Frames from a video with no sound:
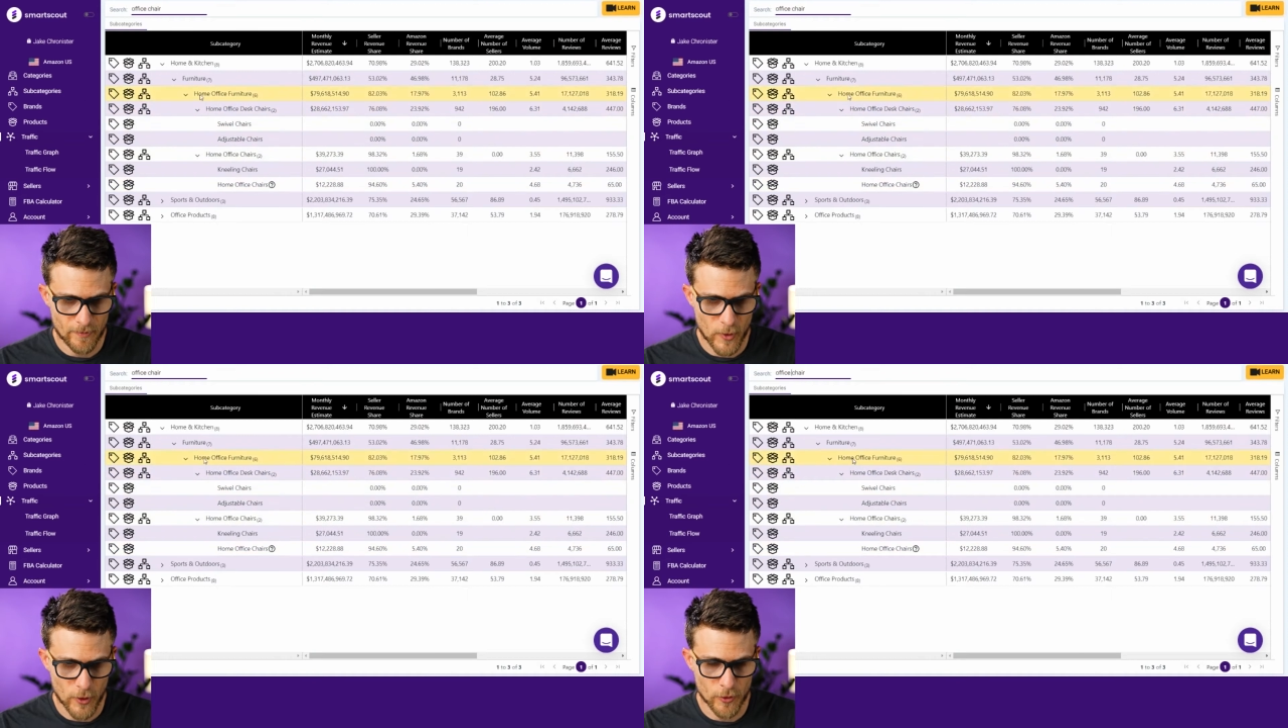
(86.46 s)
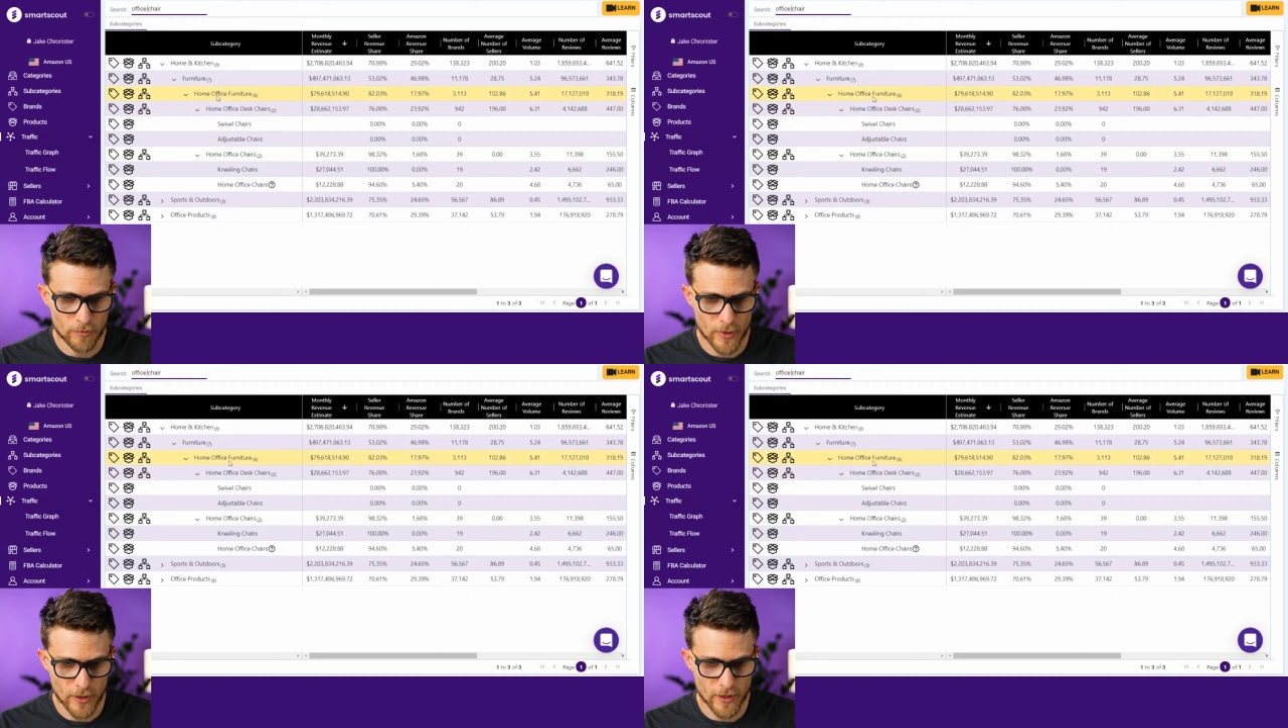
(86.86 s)

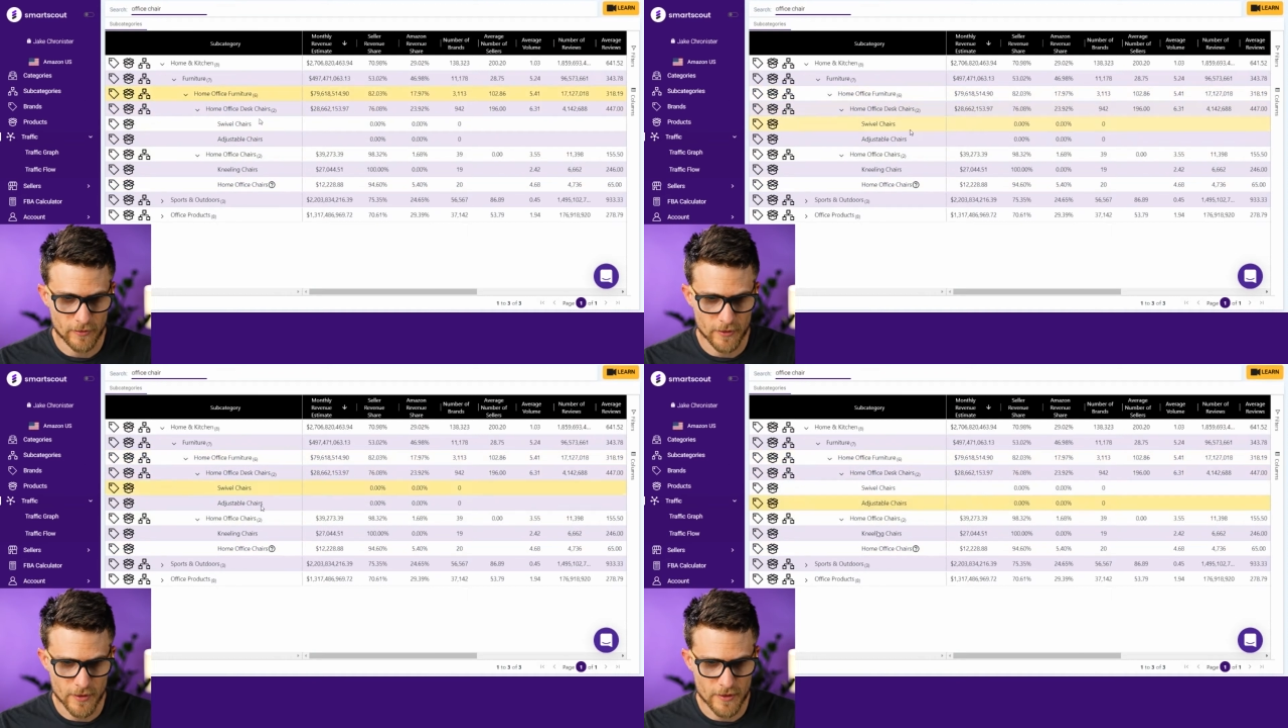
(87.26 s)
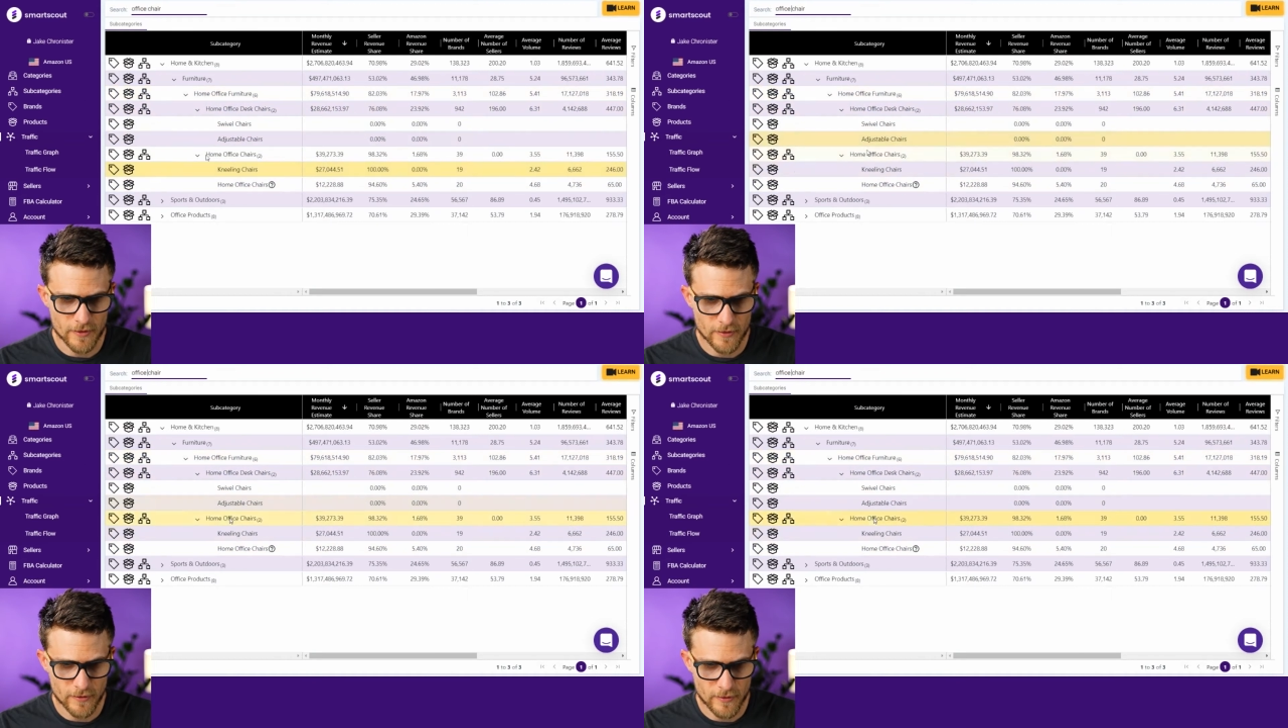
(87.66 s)
home office
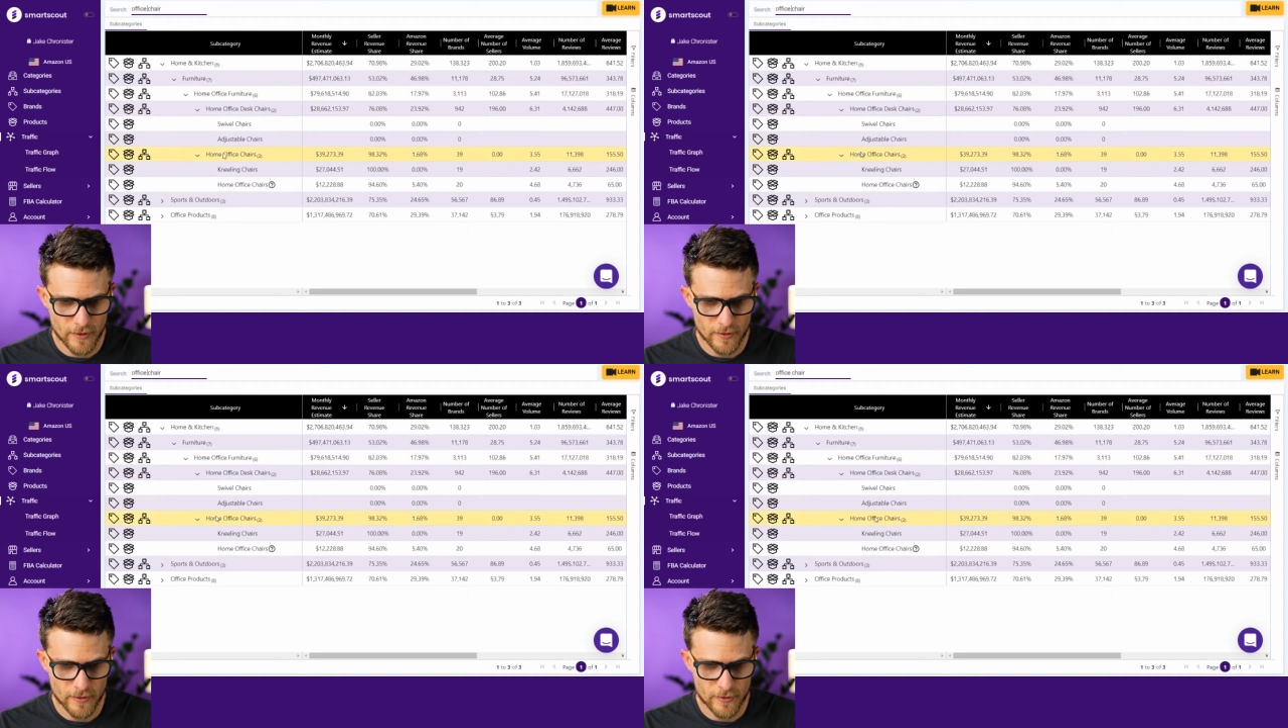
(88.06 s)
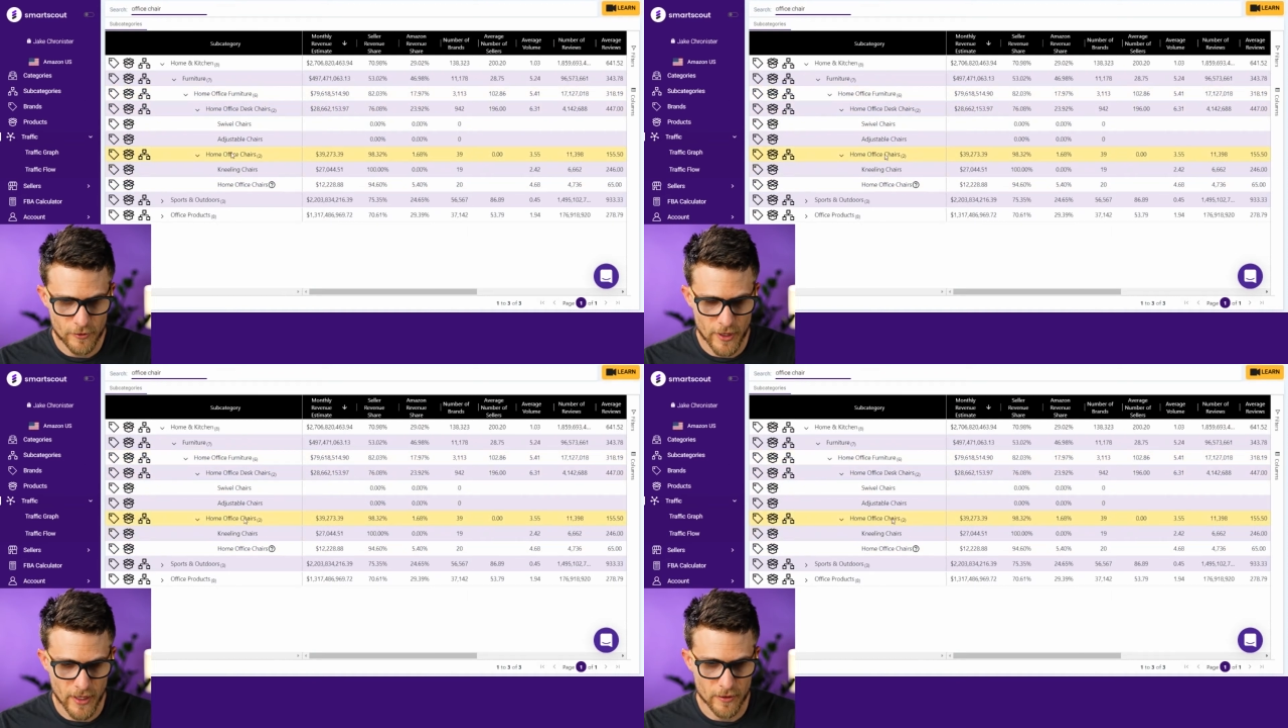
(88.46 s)

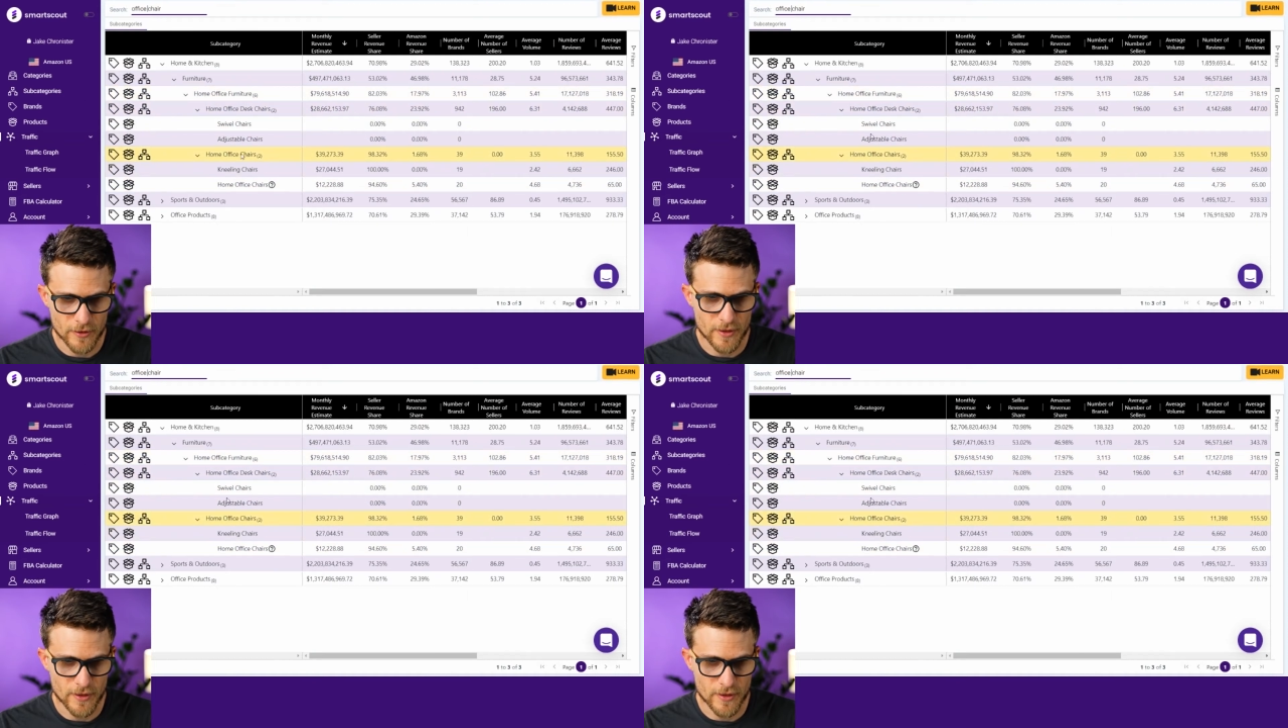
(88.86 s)
chairs.